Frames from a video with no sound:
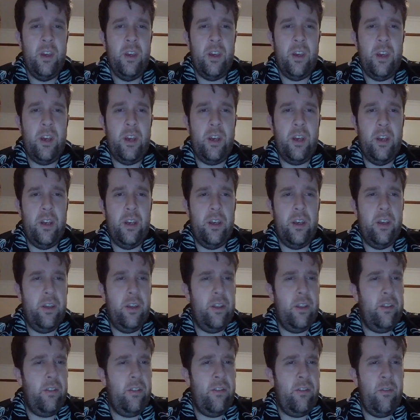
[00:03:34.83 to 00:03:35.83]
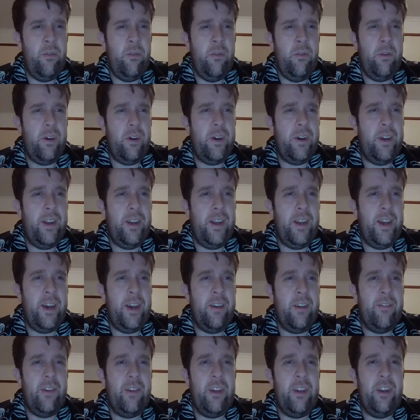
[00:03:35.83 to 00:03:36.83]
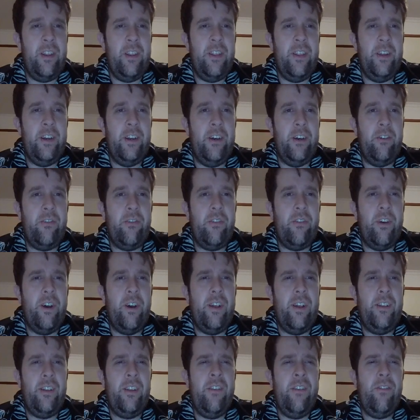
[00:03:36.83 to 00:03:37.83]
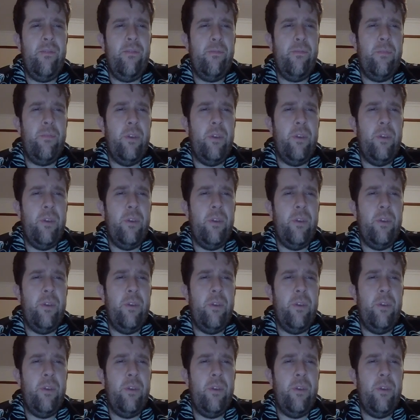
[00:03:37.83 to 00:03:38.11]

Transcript: uh, do I have anything else? Uh, let's.